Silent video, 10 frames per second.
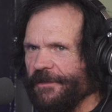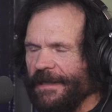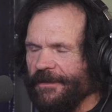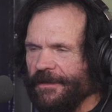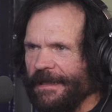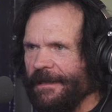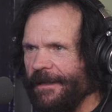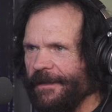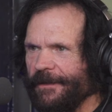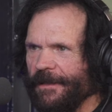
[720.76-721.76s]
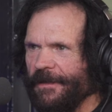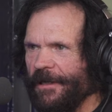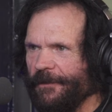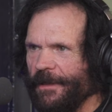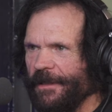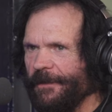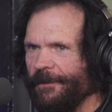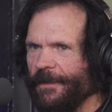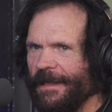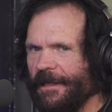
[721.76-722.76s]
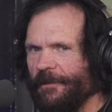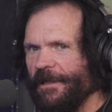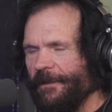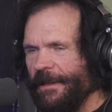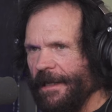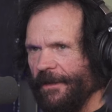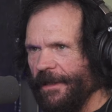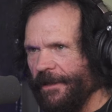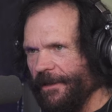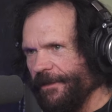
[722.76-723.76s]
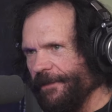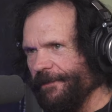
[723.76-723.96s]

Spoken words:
fast as I can to get the heart rate up. I like running up and down hills.